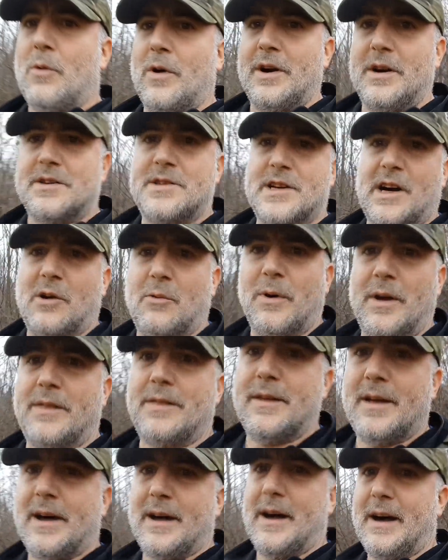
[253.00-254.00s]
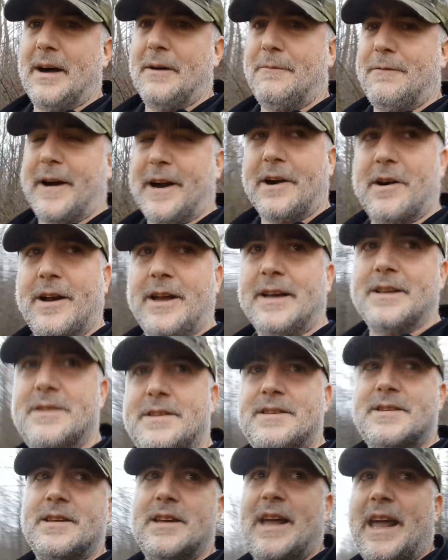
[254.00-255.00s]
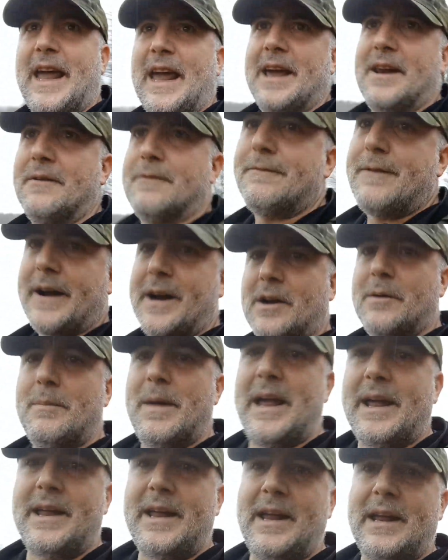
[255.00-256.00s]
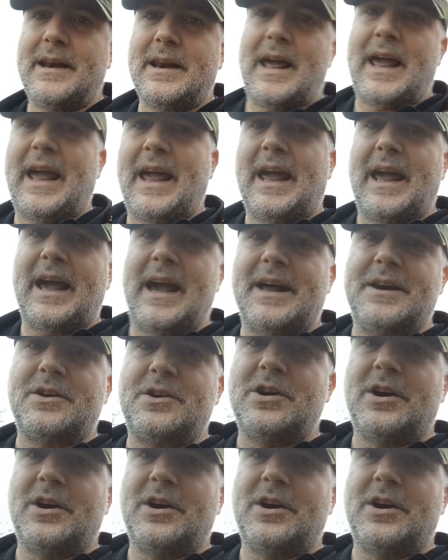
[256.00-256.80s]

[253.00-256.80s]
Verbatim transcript: we're going to start with uh, fire kits and fire making and